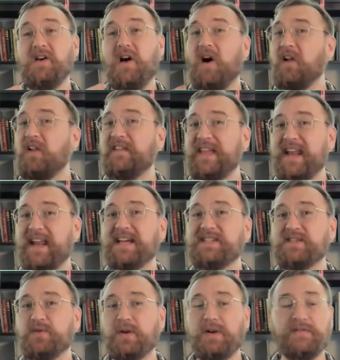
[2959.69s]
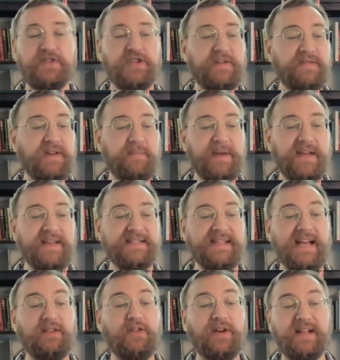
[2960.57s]
all of that has sort of shifted, because
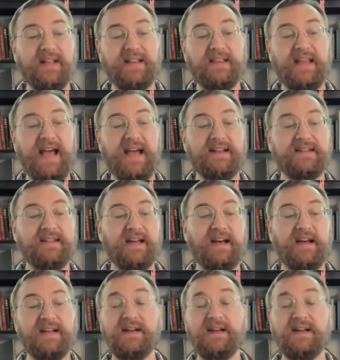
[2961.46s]
I look at that